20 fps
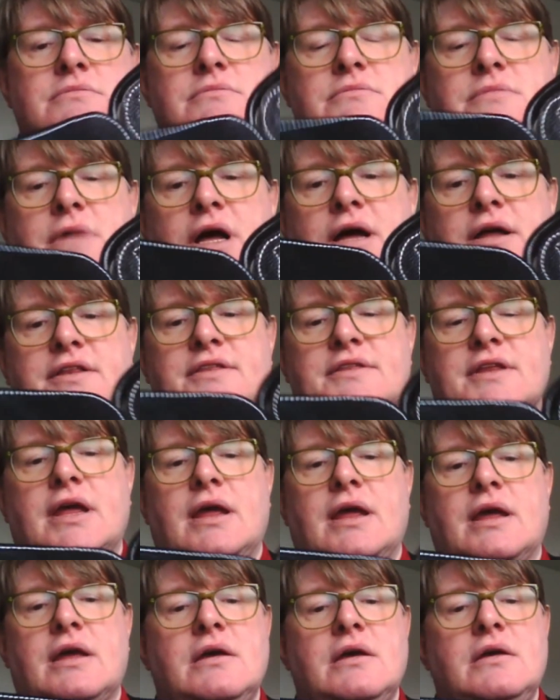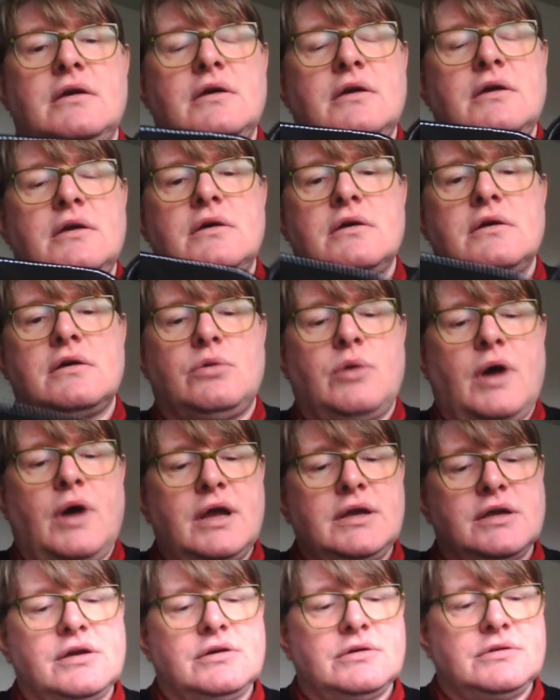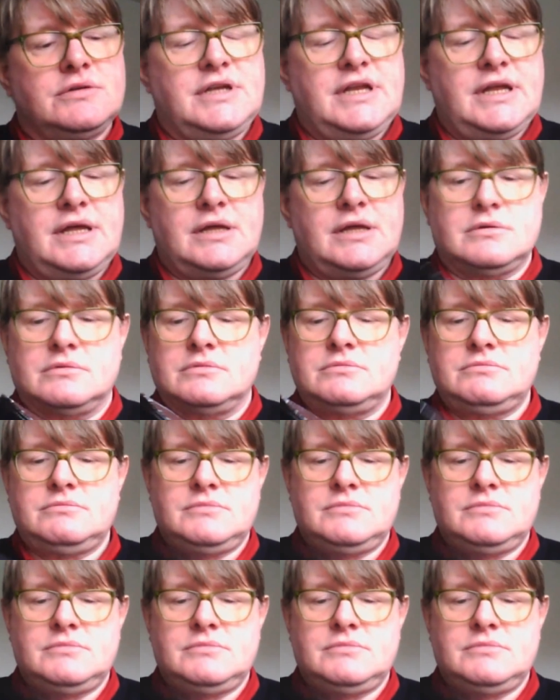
I think. Quite a good deal.